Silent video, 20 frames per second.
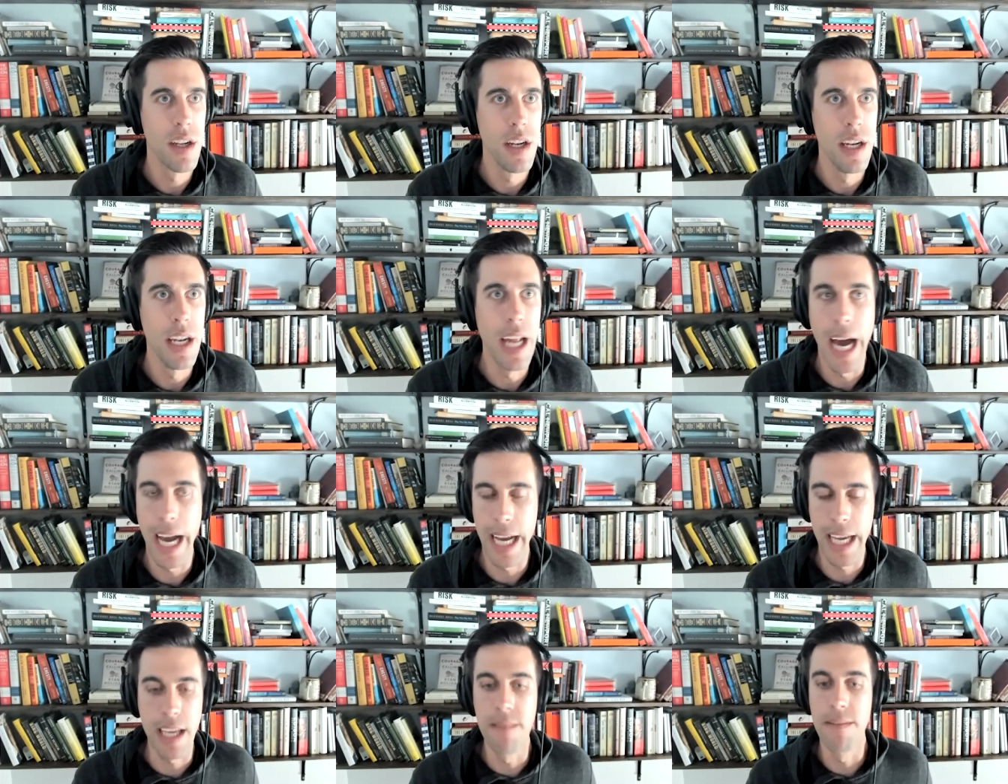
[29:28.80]

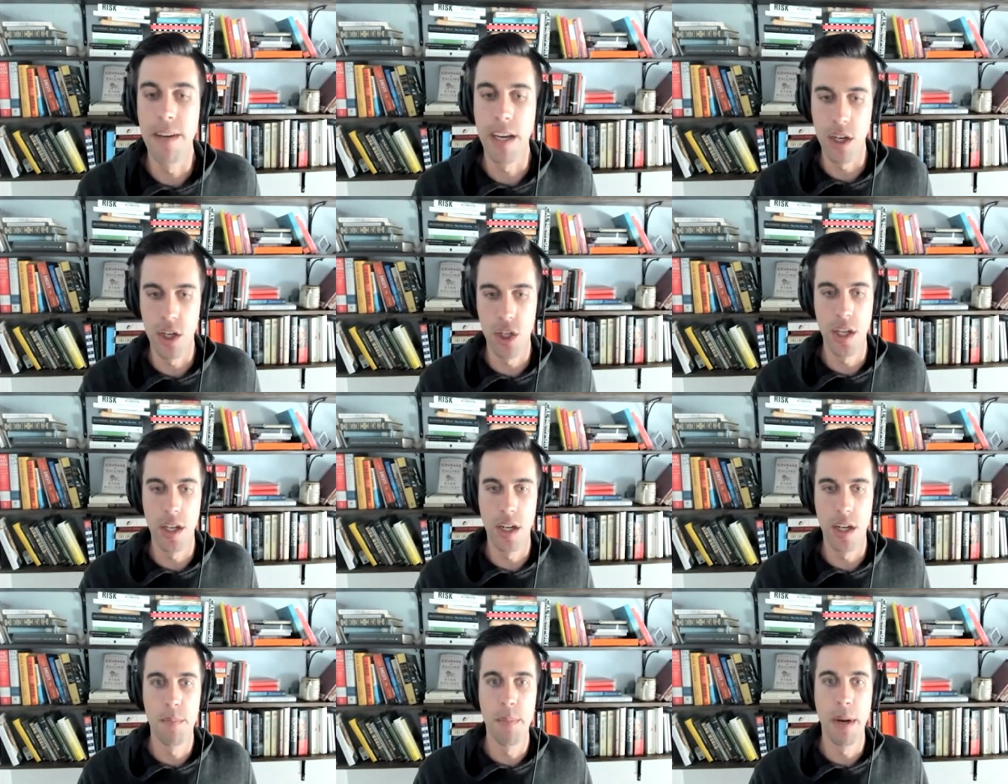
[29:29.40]
not giving a
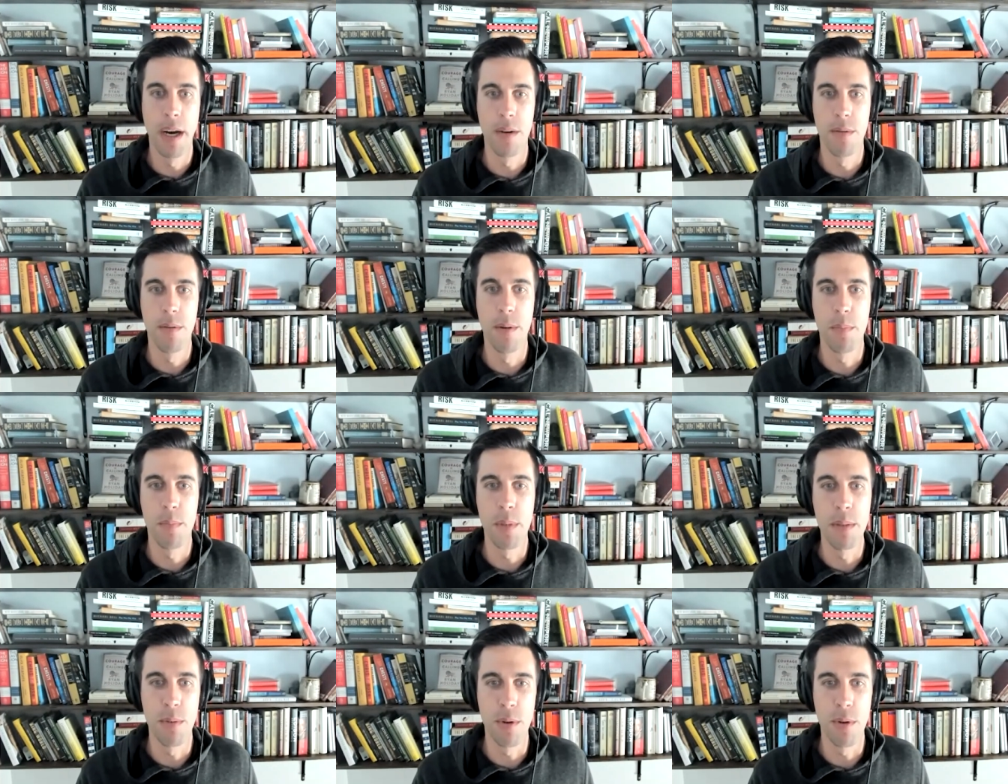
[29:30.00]
shit about
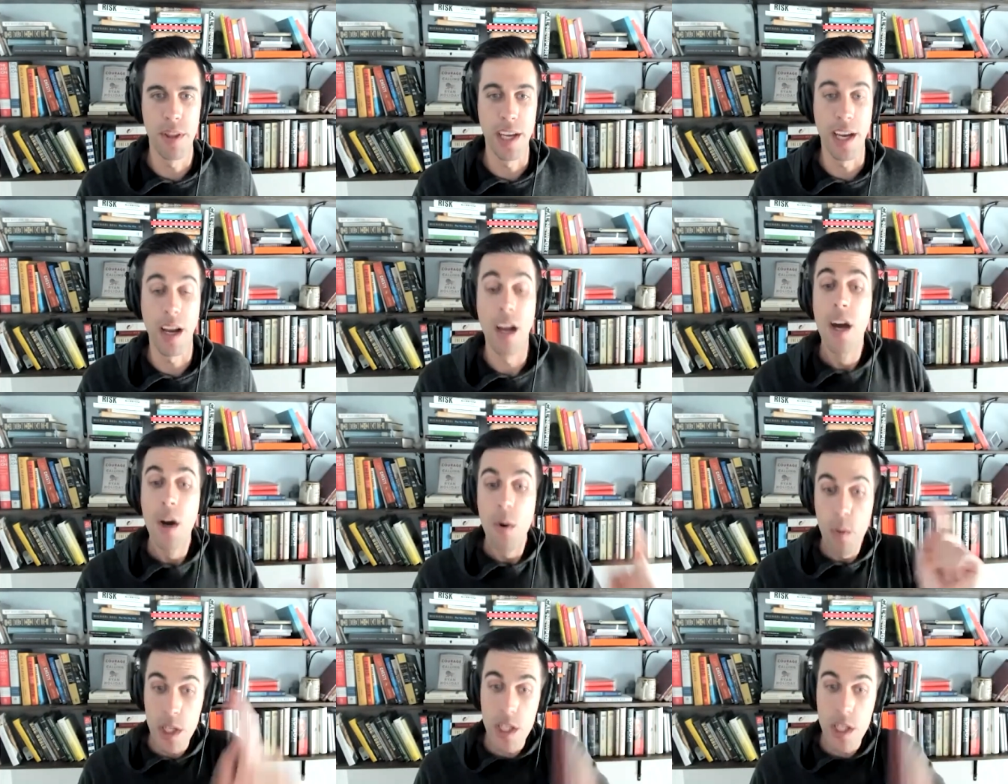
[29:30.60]
what people think,
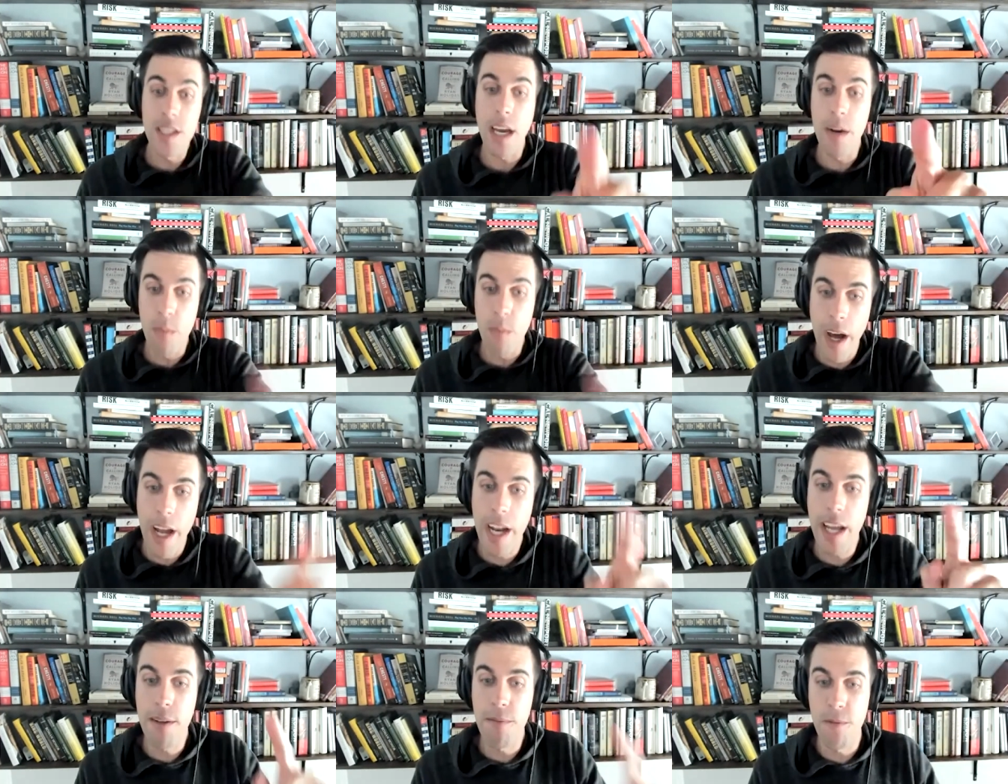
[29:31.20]
which is
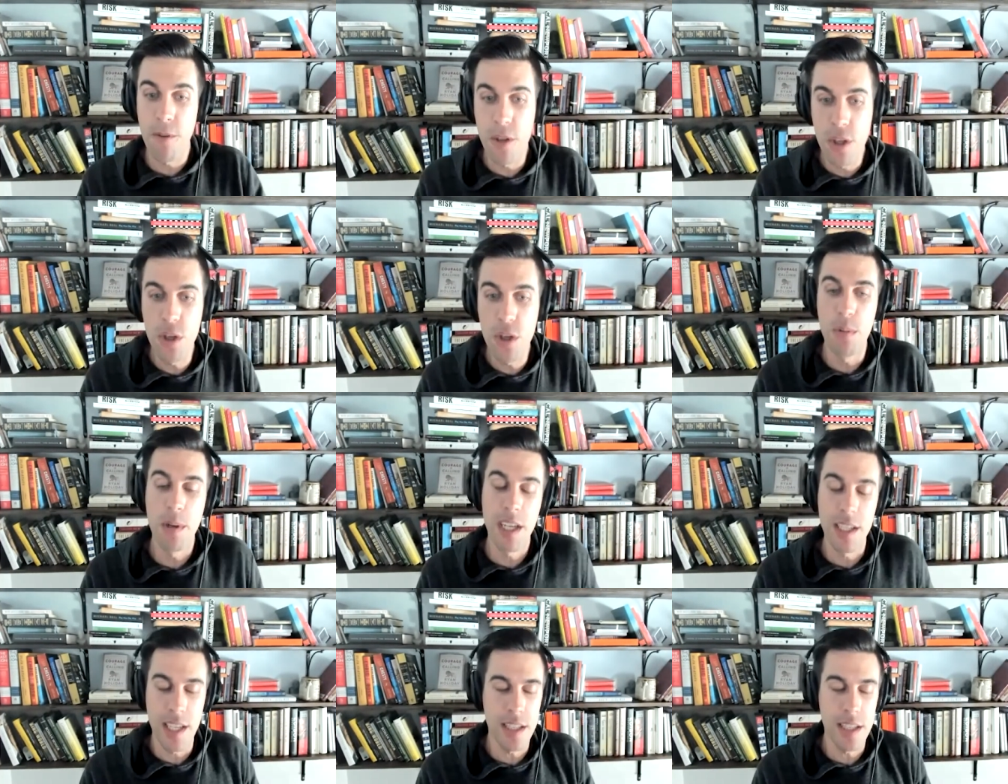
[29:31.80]
ironic for you
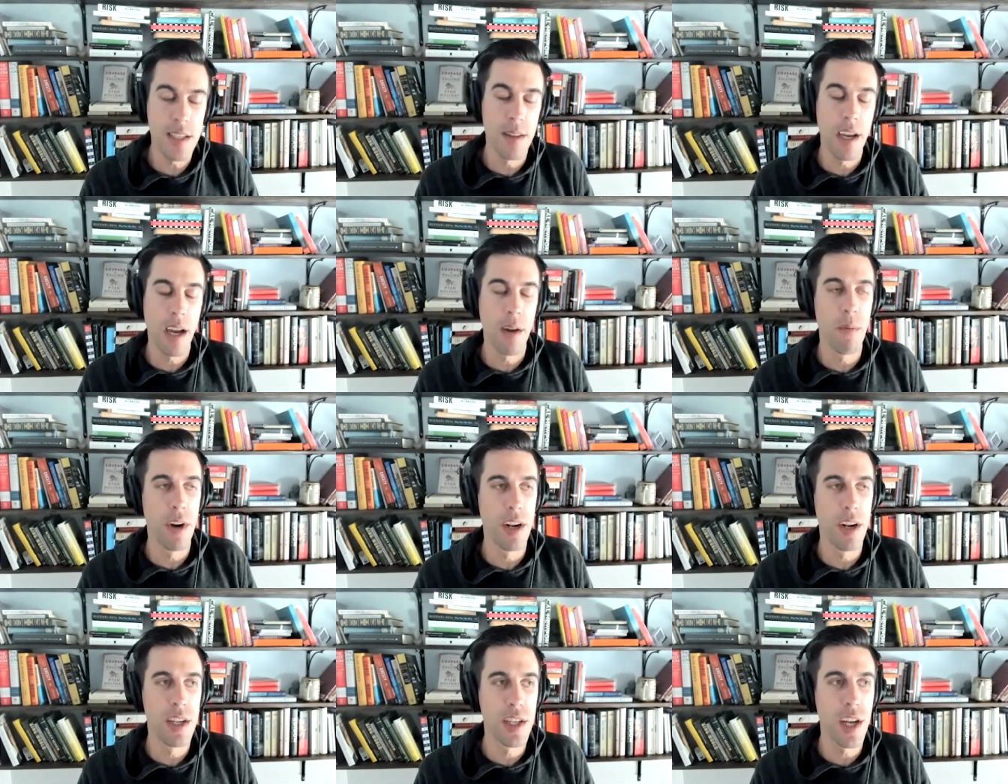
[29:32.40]
because that's something I
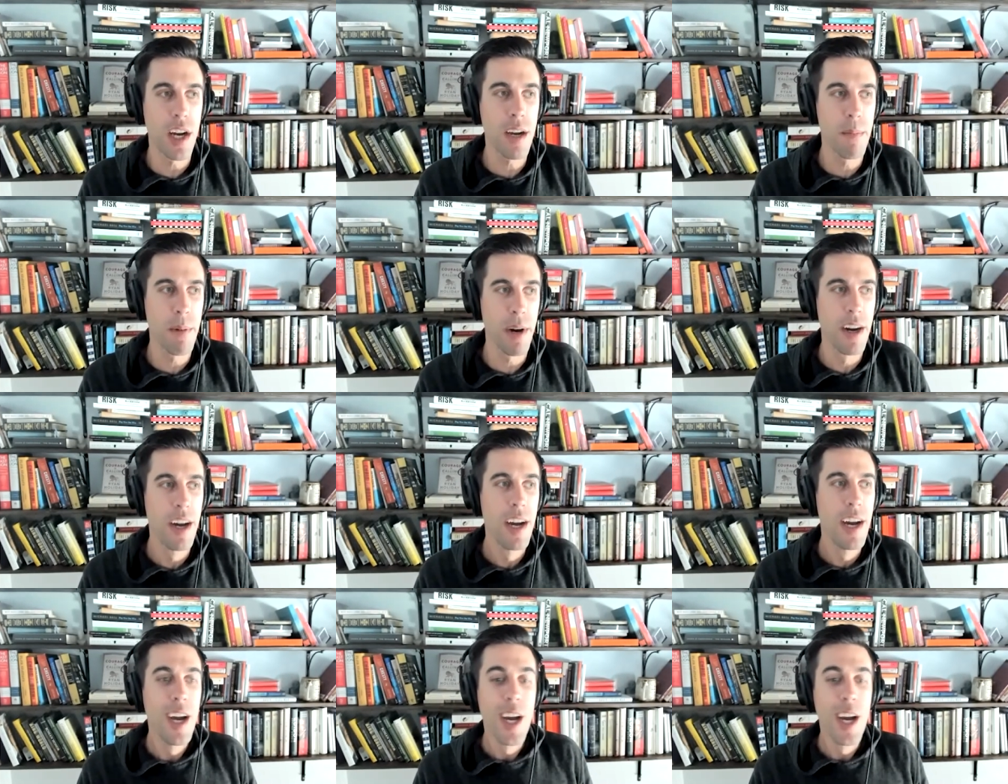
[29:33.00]
wanted to talk about.